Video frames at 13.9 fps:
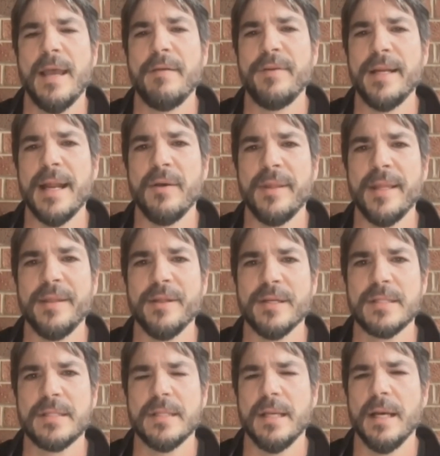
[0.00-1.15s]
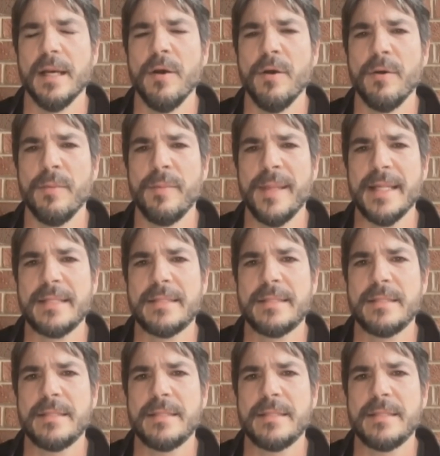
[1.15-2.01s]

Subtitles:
Every now and then there's a home that's